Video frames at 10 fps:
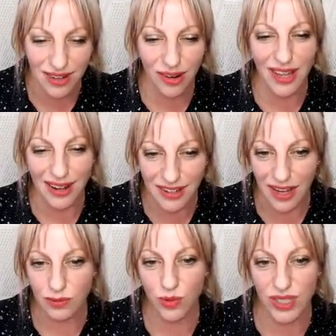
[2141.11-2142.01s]
A lot
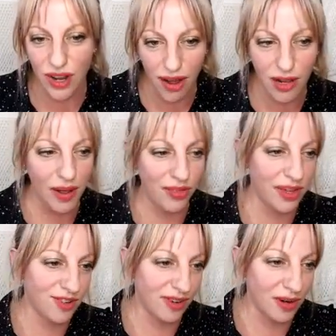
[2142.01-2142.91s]
of times we talk
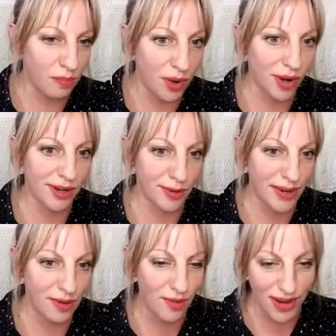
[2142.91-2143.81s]
about that during a
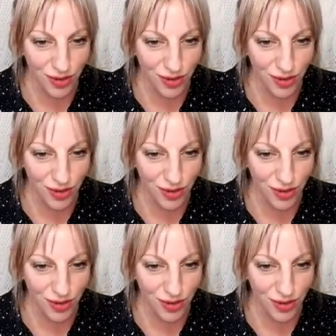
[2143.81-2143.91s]
Mercury